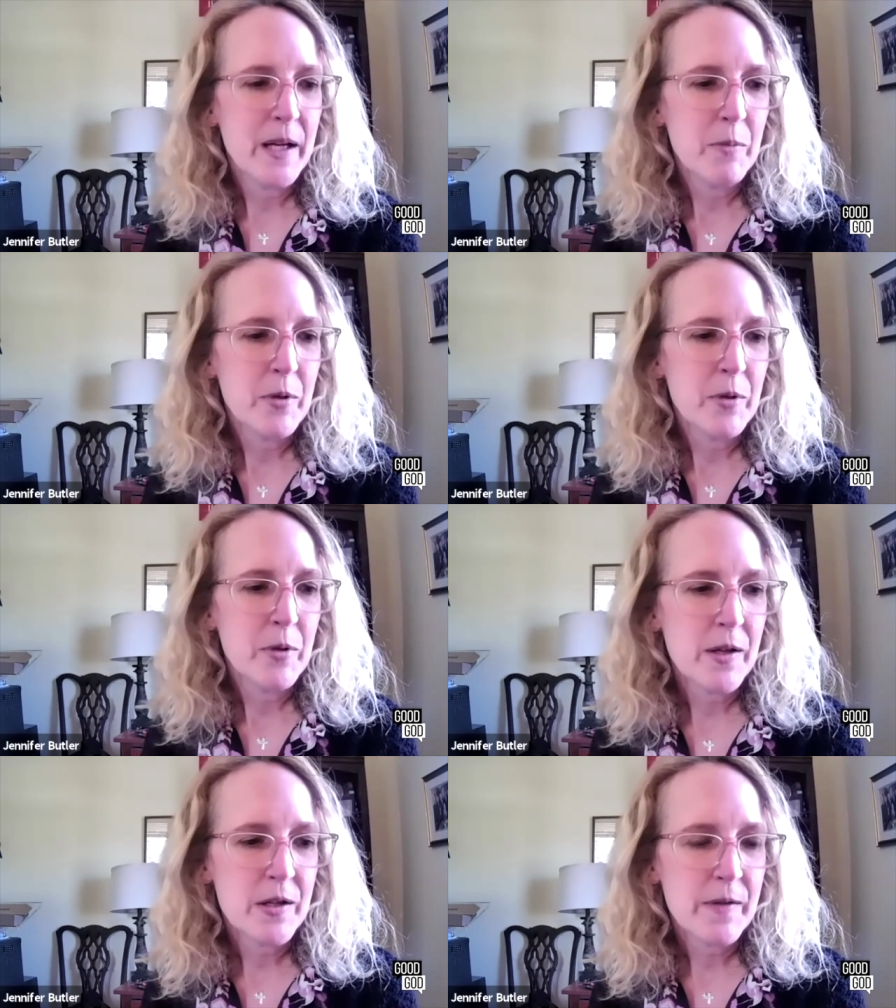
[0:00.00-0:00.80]

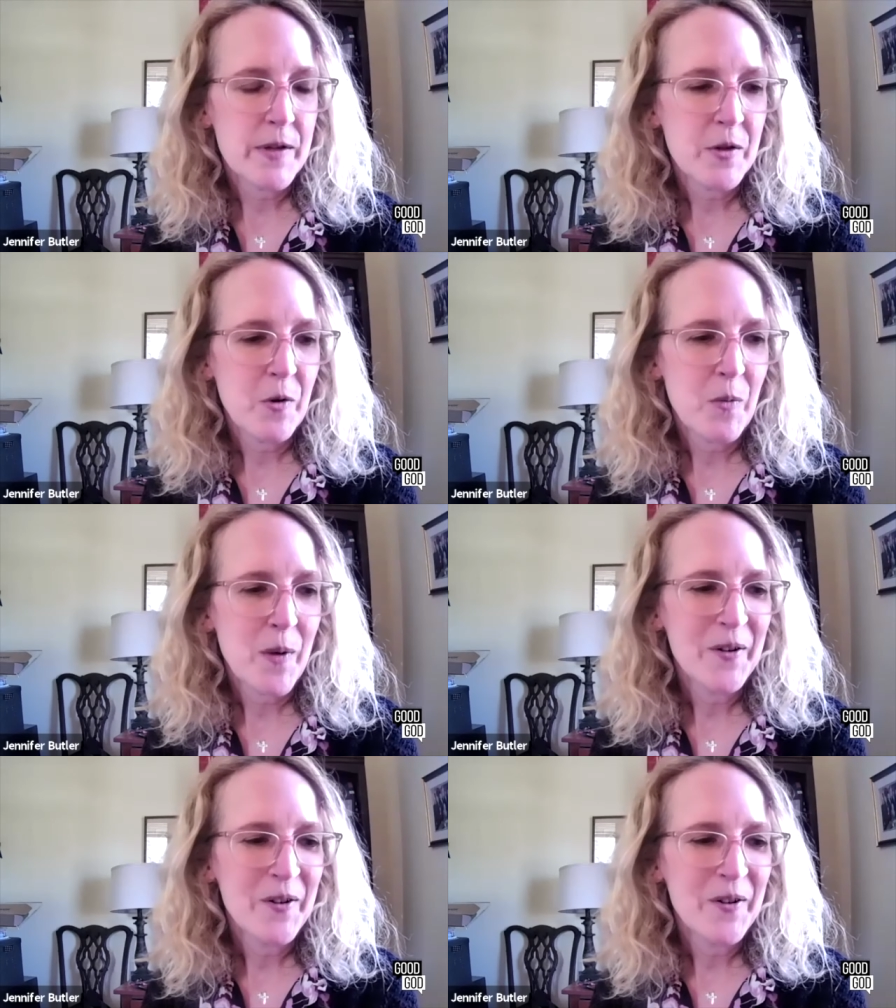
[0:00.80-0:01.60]
particularly those of us who are
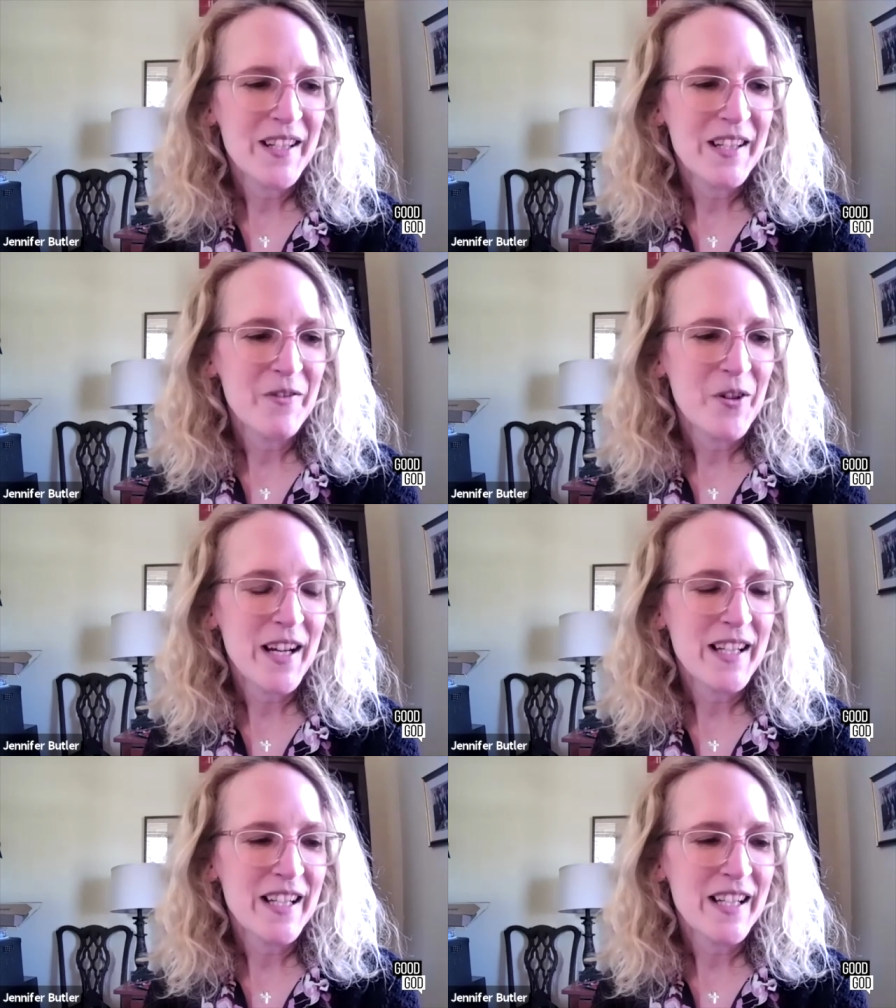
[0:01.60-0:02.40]
white Christians, have
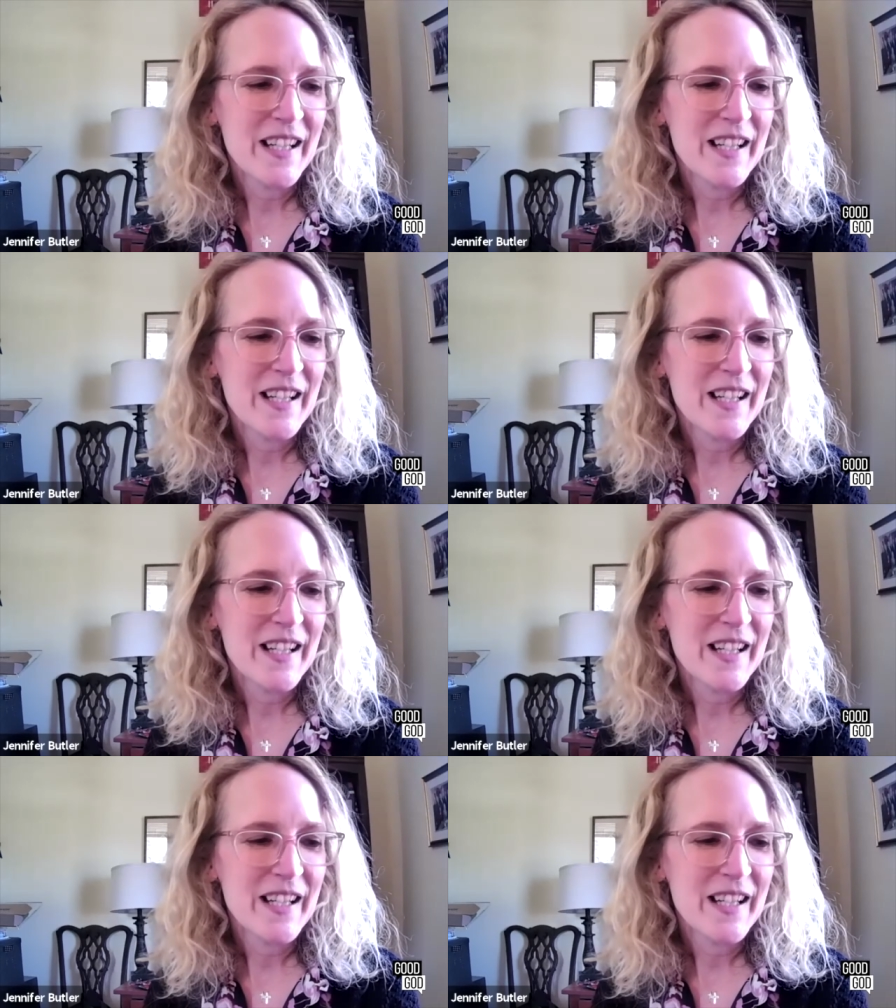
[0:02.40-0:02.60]
tried to